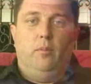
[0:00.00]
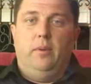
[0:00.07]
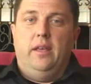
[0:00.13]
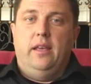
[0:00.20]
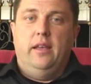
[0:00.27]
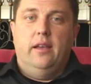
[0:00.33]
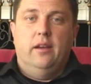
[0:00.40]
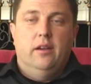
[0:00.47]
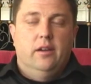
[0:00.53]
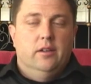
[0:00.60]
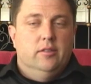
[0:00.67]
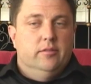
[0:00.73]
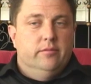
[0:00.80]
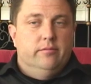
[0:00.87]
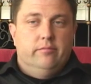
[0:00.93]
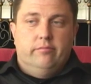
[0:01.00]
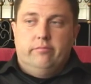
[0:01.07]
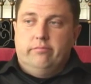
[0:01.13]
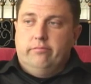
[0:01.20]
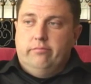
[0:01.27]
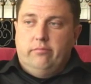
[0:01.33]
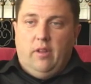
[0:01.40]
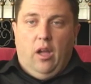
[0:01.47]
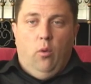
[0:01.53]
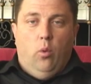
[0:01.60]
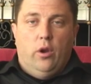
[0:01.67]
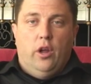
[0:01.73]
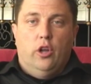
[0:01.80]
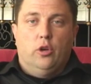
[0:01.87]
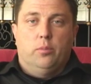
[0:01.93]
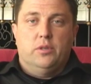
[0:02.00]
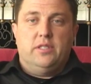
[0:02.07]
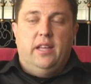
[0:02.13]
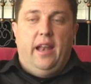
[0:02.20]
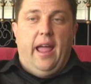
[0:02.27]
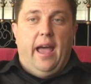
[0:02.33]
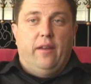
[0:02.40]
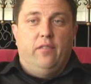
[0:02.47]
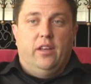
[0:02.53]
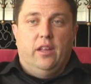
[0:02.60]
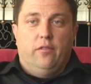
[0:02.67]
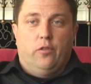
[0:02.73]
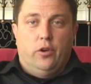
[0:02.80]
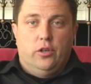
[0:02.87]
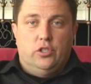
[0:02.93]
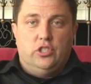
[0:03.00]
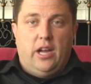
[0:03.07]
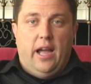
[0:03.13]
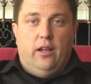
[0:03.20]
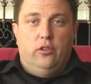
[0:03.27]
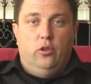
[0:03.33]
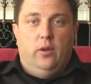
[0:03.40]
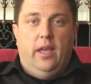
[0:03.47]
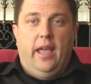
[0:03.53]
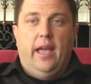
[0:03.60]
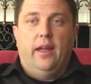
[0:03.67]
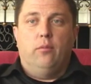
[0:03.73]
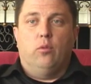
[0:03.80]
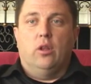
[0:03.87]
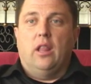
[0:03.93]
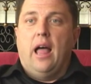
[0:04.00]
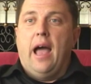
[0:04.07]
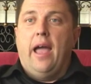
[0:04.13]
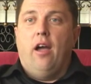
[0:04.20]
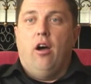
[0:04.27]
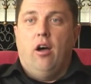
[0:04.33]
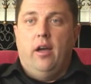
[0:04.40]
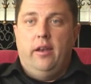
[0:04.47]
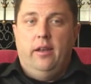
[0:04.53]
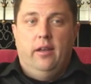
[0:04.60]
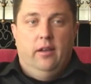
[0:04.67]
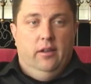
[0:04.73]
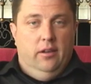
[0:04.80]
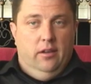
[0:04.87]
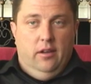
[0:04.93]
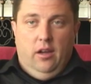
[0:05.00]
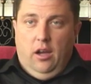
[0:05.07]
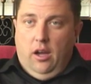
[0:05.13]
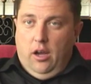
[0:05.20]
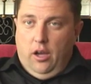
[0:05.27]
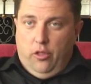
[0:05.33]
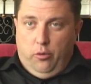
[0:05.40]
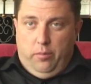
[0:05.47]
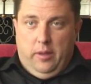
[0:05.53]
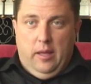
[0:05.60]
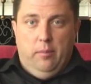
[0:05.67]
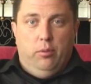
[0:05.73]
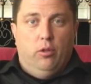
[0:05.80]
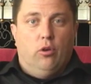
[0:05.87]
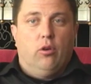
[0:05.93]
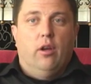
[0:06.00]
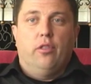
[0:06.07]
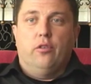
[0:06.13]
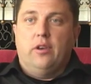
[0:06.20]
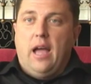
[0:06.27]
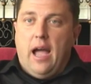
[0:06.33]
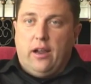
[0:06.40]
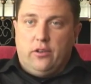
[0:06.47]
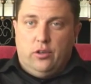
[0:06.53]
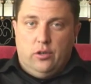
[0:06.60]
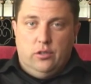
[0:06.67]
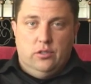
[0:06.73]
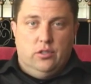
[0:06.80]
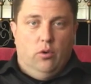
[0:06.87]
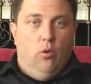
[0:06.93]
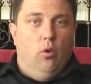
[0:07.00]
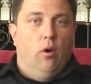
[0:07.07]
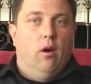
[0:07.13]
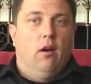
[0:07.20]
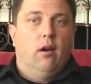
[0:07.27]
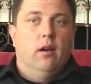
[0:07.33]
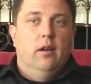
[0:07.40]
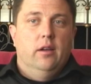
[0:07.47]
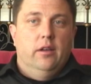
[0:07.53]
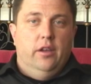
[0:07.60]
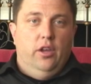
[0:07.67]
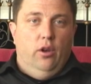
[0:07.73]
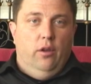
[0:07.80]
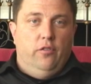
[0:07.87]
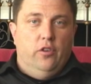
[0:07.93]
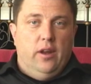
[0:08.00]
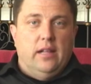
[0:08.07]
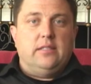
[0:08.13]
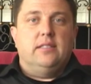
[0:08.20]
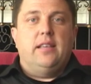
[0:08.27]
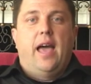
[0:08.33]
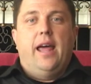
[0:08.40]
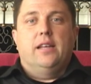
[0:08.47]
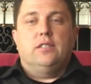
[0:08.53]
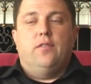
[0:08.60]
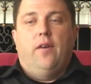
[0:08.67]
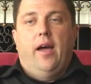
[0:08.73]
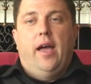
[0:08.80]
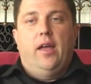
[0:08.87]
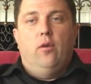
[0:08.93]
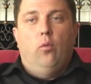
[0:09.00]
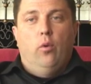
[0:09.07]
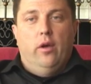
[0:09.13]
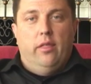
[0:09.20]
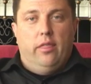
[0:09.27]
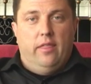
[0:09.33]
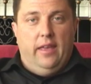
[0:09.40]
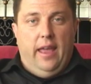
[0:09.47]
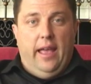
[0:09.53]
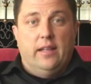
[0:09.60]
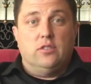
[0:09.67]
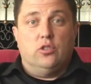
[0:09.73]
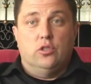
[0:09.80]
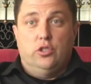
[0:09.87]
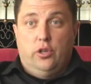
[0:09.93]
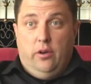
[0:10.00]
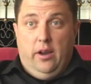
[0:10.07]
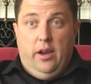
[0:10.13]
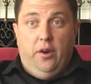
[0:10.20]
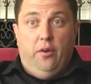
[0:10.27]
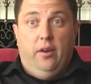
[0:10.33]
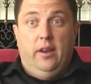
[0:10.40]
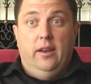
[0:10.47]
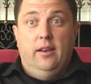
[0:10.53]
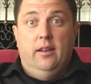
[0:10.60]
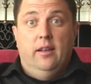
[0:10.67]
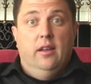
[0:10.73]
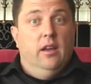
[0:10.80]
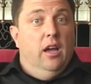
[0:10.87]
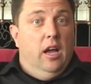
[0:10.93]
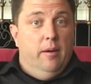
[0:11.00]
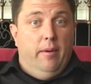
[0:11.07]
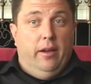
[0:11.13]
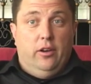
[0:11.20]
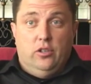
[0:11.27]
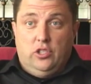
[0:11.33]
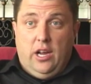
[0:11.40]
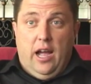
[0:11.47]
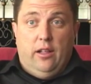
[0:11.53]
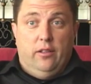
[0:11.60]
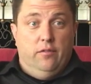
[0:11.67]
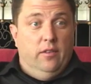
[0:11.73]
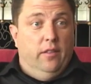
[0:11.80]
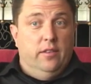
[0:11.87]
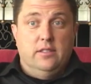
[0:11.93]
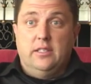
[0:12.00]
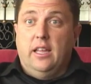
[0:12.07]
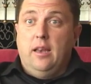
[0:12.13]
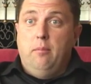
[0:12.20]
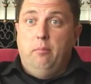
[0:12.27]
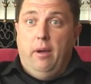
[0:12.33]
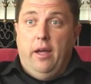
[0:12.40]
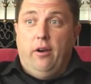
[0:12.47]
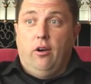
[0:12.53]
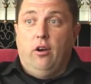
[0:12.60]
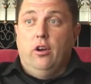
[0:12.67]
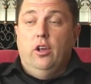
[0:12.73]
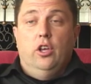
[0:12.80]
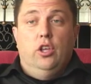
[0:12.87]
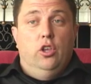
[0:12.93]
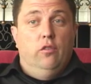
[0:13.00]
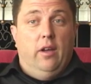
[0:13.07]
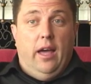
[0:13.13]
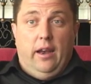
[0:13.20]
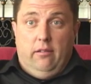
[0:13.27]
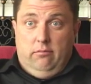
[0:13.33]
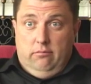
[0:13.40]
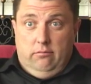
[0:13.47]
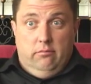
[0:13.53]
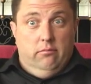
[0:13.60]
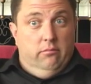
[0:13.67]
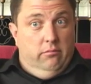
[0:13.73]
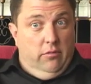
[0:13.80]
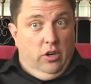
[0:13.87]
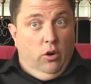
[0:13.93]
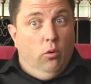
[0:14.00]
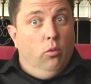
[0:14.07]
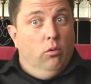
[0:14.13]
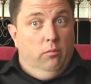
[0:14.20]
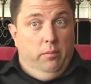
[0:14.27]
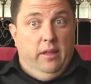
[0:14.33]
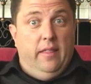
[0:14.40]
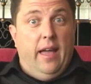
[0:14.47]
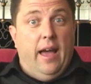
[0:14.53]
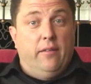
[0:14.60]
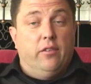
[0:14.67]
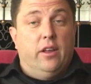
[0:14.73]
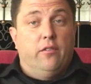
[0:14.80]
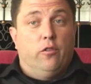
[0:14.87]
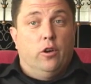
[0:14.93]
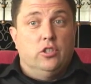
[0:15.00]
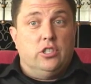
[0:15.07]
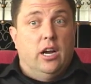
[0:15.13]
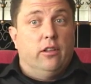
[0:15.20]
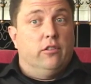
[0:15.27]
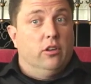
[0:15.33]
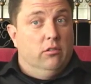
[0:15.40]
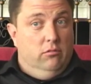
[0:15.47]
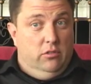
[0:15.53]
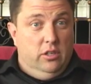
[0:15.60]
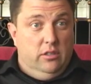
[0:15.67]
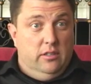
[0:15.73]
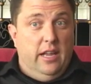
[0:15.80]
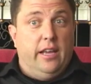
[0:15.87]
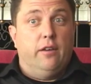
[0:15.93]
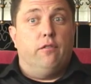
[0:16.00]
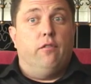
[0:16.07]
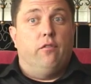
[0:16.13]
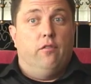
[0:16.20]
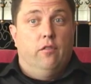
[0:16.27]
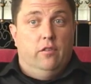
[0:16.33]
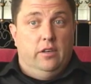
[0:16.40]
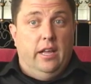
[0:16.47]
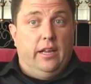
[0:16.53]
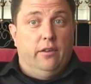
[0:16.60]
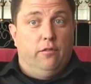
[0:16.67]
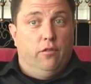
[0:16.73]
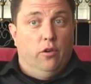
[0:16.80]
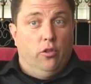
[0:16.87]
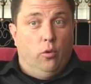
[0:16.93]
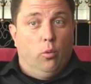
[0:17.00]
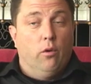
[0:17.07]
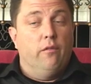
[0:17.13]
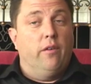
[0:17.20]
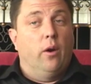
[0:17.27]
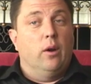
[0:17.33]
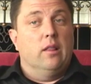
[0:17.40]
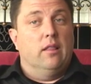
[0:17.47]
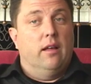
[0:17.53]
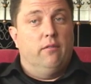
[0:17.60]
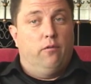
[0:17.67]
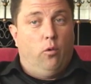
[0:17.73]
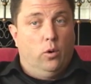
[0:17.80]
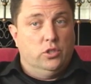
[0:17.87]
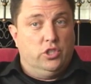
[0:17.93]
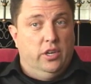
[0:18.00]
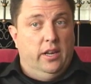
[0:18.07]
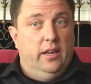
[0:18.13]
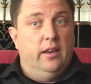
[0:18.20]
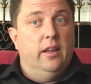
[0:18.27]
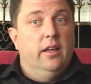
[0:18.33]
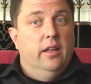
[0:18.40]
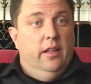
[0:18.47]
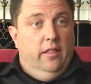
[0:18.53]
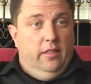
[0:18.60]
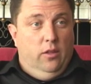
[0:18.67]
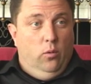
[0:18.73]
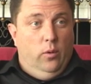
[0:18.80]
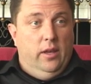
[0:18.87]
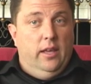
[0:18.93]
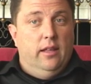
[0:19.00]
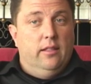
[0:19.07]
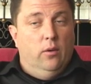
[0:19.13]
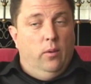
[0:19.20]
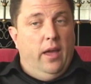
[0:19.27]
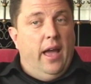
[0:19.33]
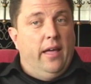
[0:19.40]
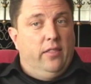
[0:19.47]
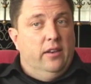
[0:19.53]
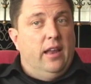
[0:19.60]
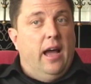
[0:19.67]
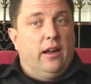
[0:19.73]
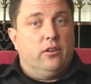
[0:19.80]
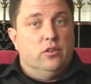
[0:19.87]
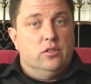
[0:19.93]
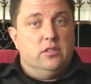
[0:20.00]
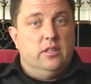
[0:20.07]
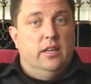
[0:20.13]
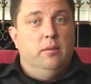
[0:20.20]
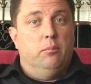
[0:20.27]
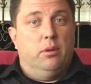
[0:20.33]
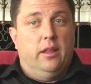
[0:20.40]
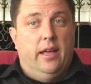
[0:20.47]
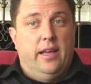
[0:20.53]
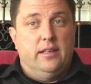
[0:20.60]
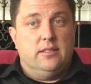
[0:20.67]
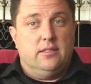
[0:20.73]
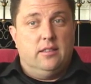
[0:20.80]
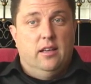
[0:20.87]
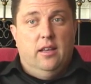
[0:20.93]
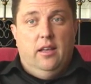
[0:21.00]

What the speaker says: be a 100% advocate for your child. You can't rely on other people or other doctors, or if you're not satisfied with the answers you're hearing about your child, if nothing's getting better, you've got to be the advocate for your child to take it further. We're very fortunate that we had the doctors in place